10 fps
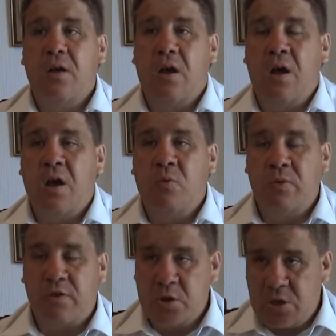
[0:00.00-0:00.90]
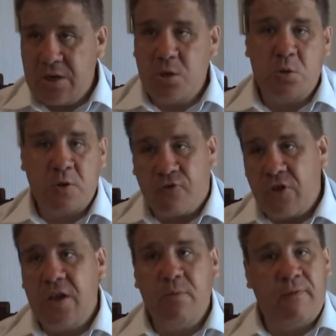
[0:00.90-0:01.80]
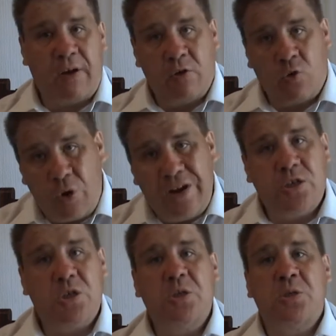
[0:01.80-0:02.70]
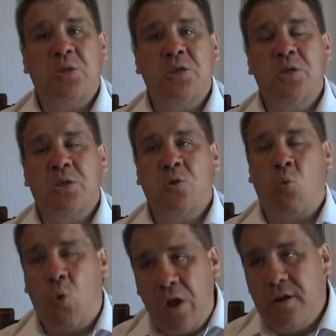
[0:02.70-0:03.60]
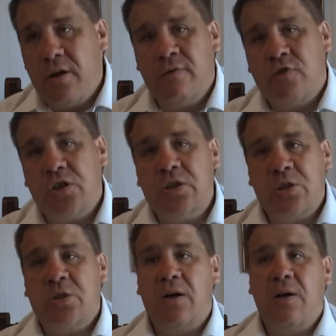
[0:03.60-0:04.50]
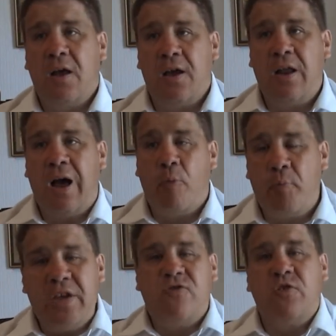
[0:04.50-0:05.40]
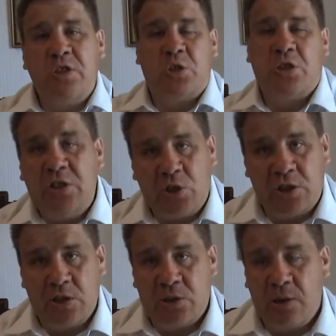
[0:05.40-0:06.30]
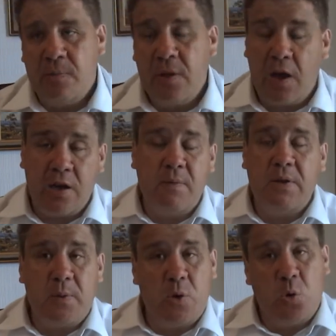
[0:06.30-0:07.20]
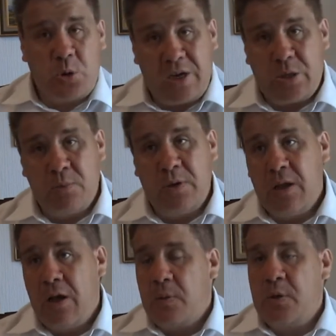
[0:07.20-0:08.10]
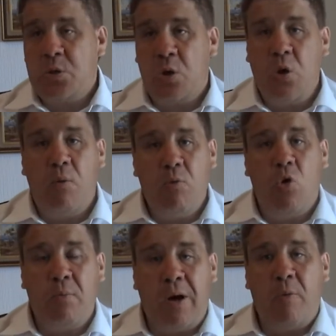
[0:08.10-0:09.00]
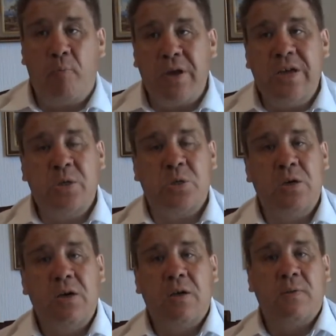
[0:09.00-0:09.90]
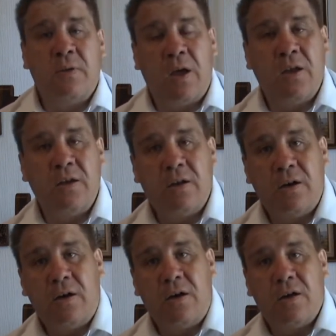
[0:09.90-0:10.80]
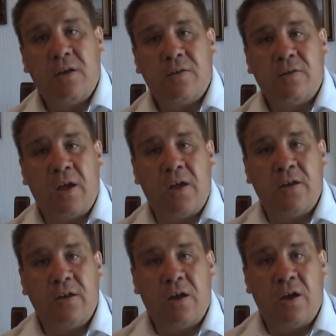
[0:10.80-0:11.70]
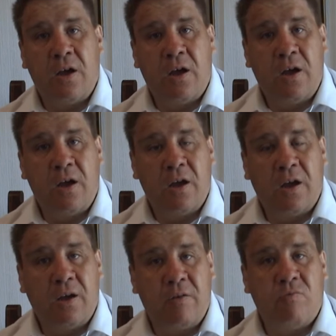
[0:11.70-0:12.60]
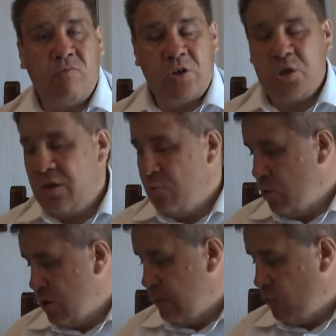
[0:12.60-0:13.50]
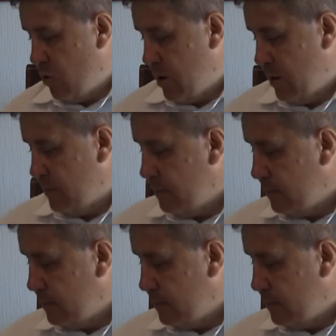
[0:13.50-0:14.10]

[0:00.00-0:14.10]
and we've continued the theme of how great Jesus is and the wonder of Jesus and how peaceful his teaching is. And even in the Old Testament, there's a lot more about peace than, than uh, Rashid would give credit.